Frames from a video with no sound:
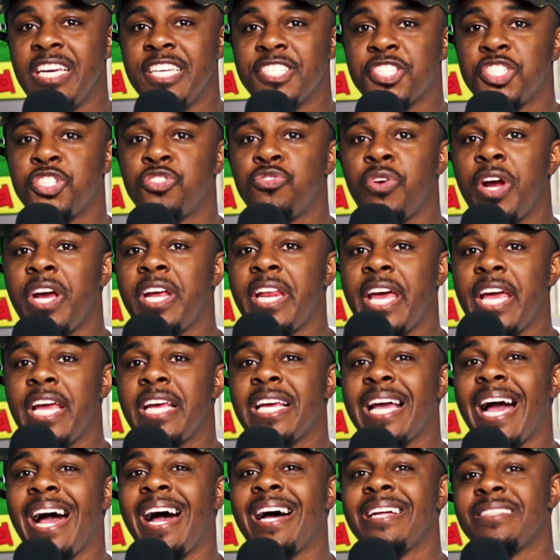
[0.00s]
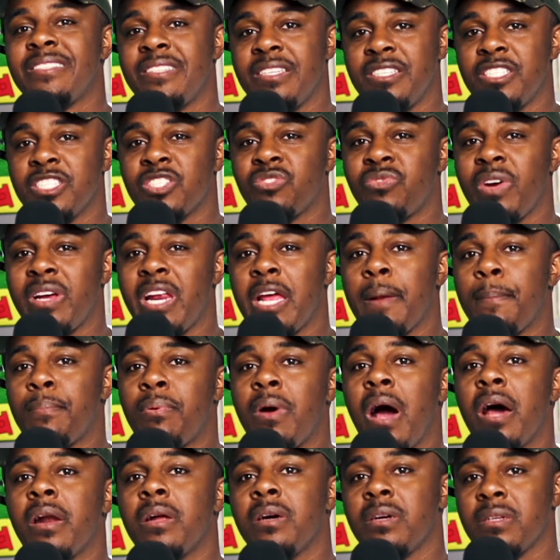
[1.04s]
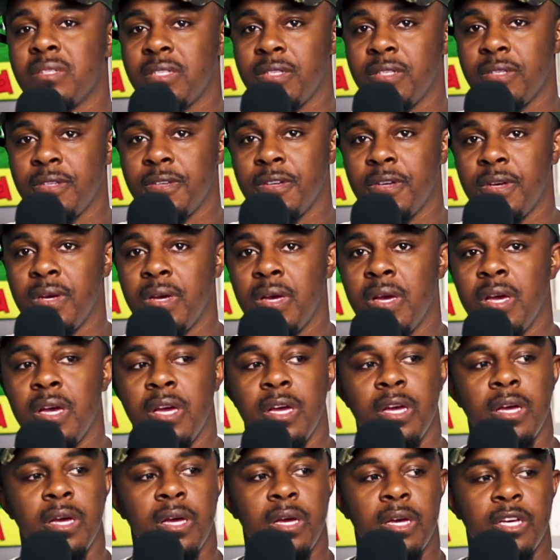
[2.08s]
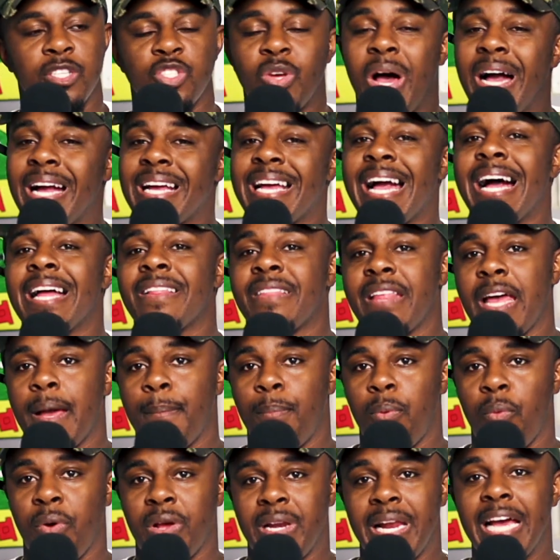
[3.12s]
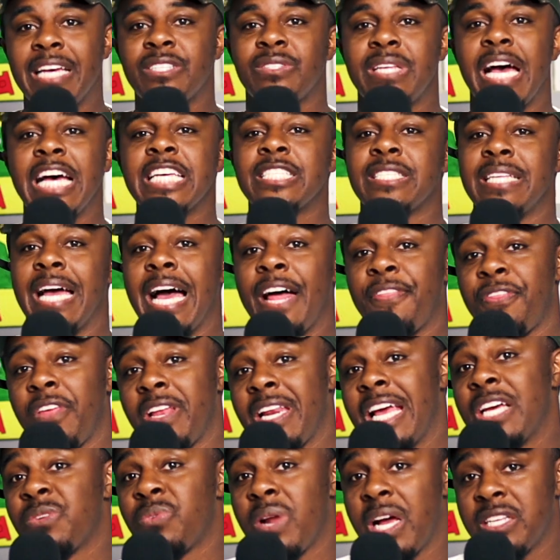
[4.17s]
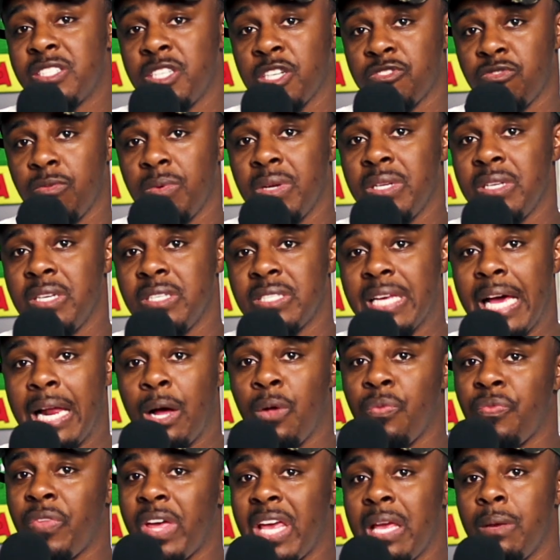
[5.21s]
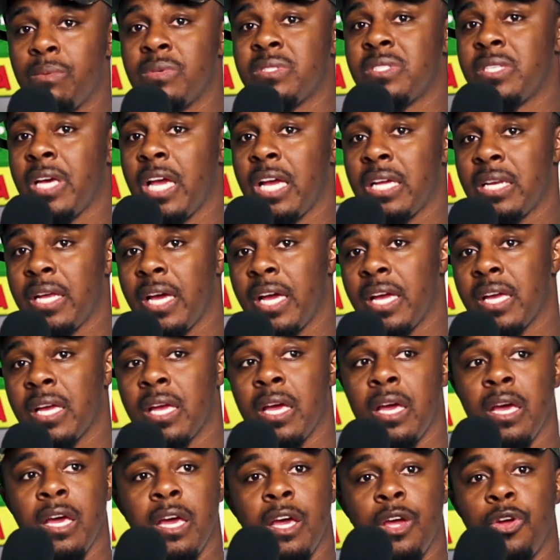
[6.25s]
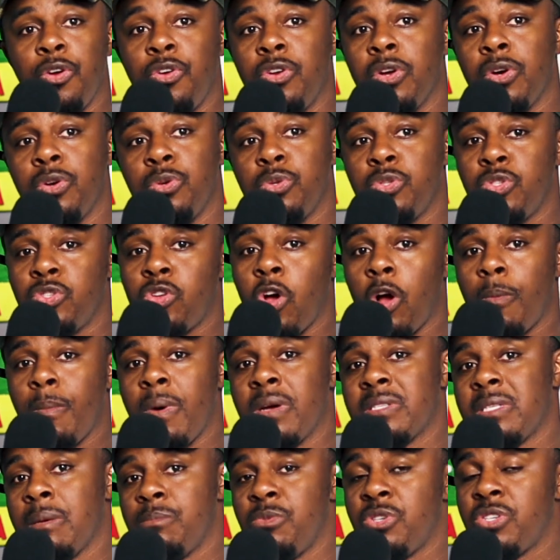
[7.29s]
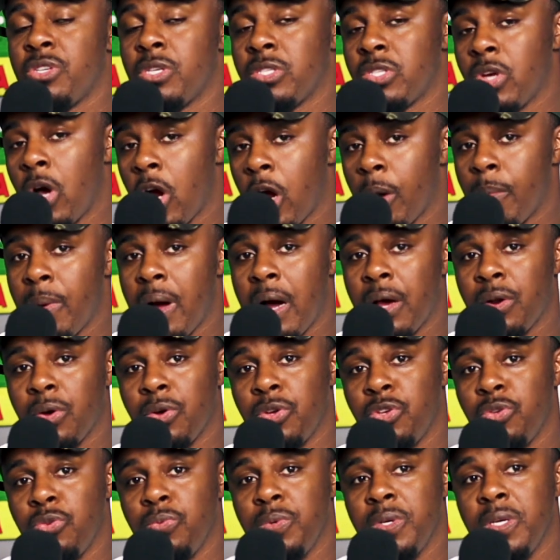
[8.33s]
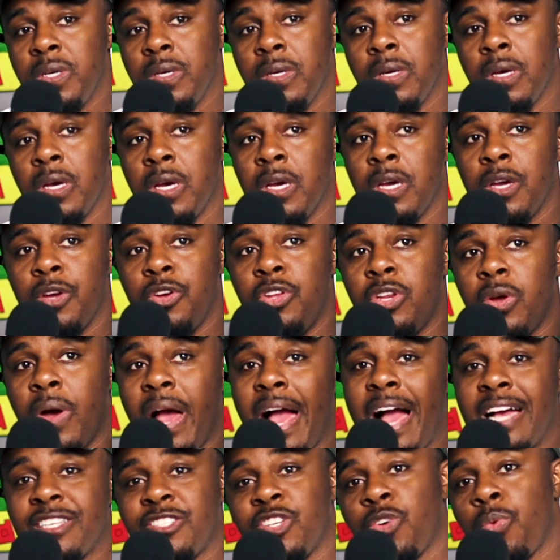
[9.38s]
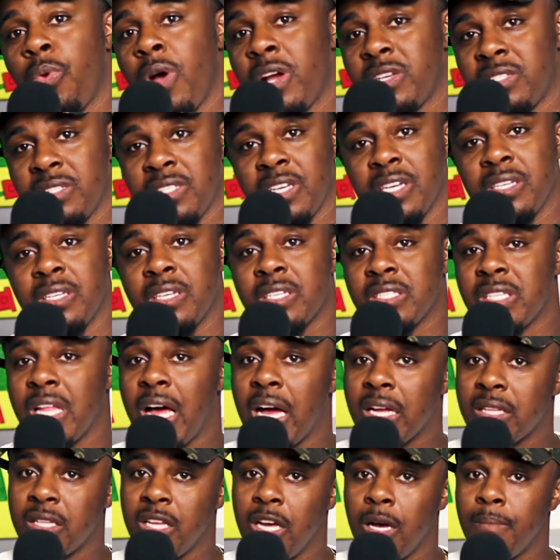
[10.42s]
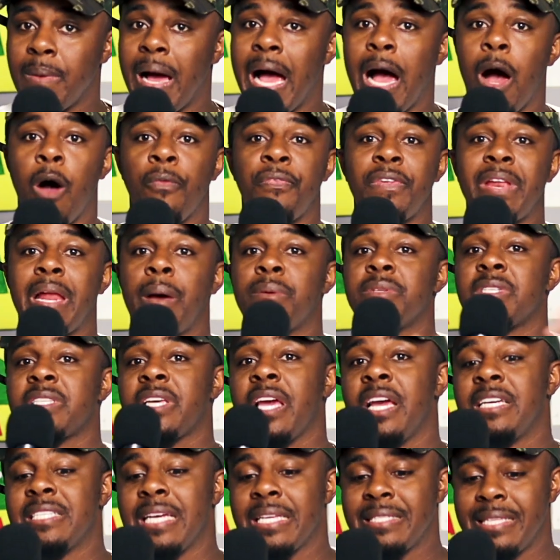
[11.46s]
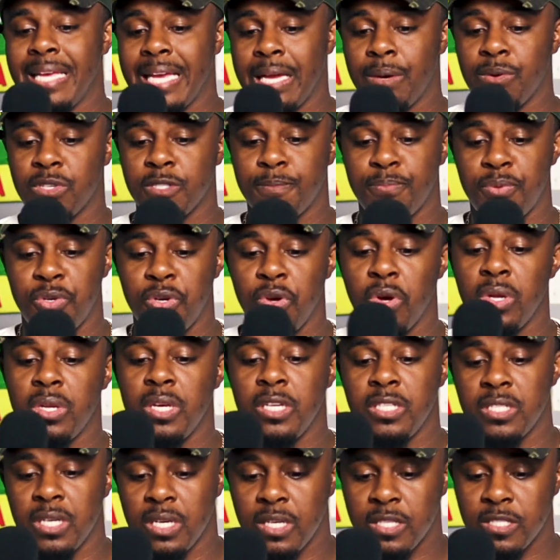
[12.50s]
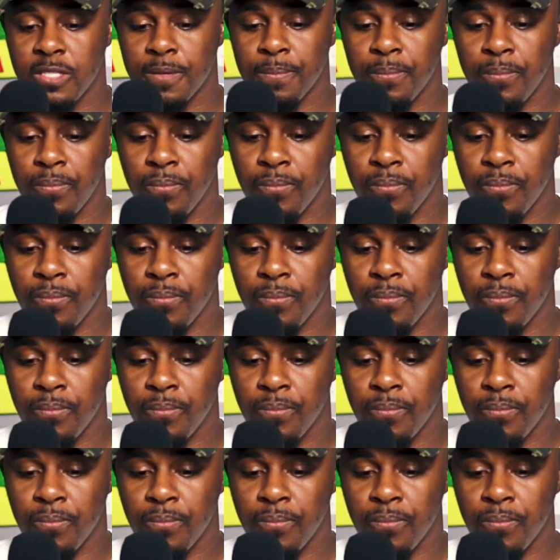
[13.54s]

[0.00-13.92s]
It's grade A content. It's grade A product. So I got that point. That's that's I think that's what I took from at least. I don't think he was saying like you know, you talk about something you shouldn't talk about, or you be, you know, asking questions, getting locked up. I don't think that was the case. I think it was purely just,